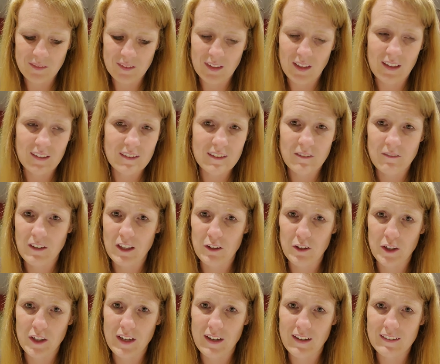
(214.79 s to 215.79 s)
lots of other
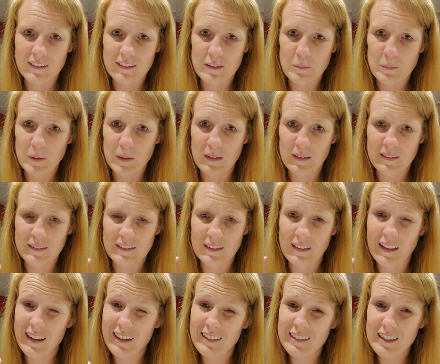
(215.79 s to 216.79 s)
cuts, because a
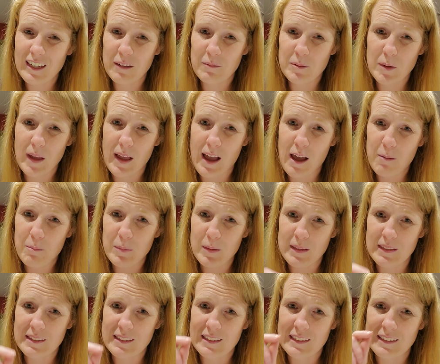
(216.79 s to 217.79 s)
lot of times what
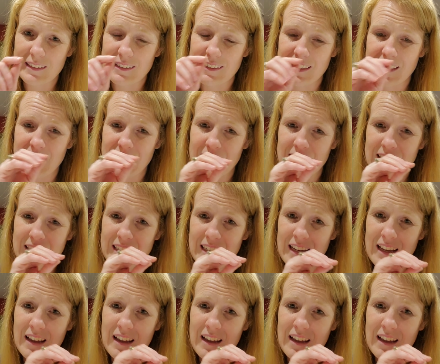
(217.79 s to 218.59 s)
happens is that